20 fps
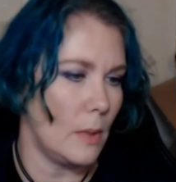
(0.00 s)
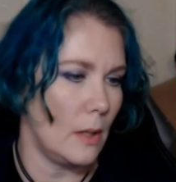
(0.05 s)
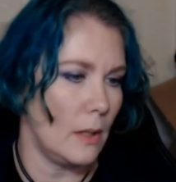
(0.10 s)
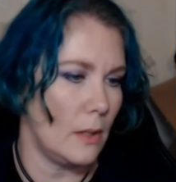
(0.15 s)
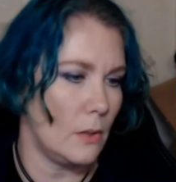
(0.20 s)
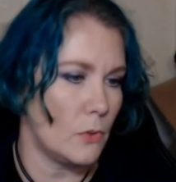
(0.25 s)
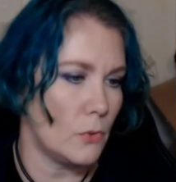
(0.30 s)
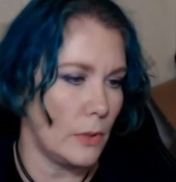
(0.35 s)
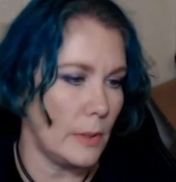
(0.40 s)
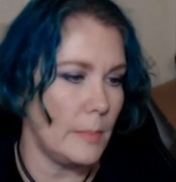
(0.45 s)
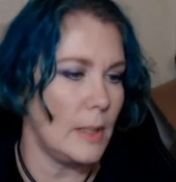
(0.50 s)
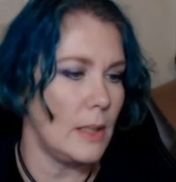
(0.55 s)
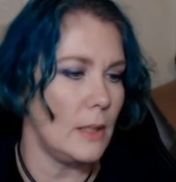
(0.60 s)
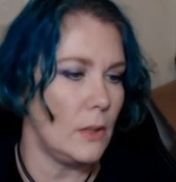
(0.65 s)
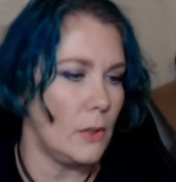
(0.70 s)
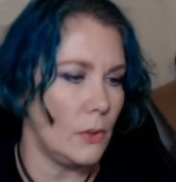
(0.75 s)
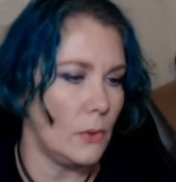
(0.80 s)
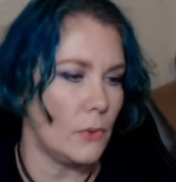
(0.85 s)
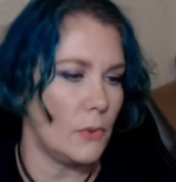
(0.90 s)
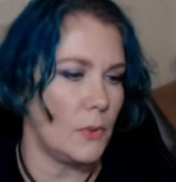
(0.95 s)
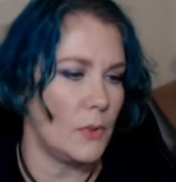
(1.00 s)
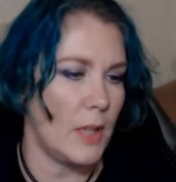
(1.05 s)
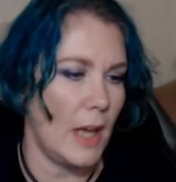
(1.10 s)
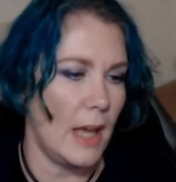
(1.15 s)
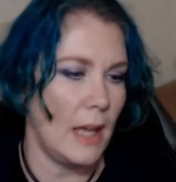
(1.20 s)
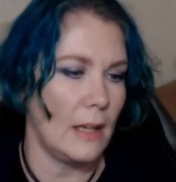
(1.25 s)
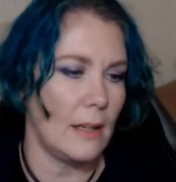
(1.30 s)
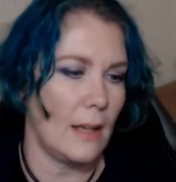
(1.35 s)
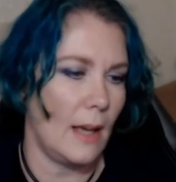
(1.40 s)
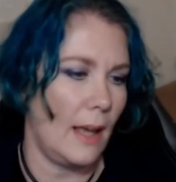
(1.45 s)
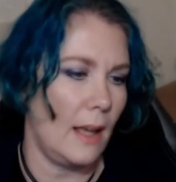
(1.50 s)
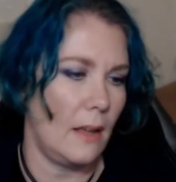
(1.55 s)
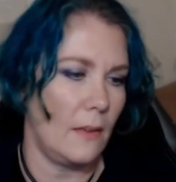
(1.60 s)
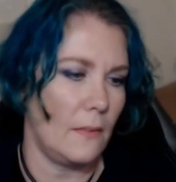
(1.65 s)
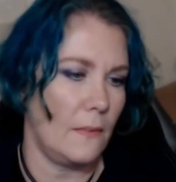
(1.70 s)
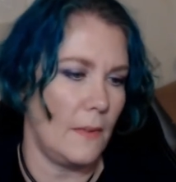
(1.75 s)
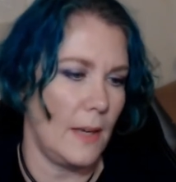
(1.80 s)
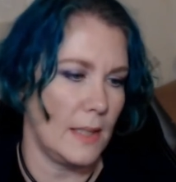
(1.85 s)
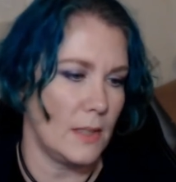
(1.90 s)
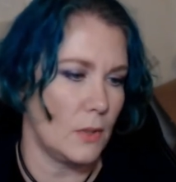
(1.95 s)
Dreamy Youth Day and Night
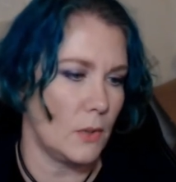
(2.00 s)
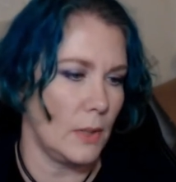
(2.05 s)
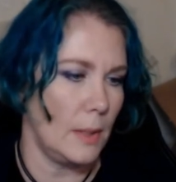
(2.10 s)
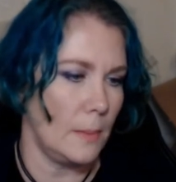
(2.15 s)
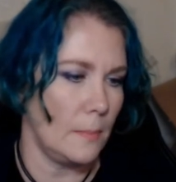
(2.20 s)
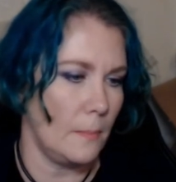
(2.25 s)
Face Cream.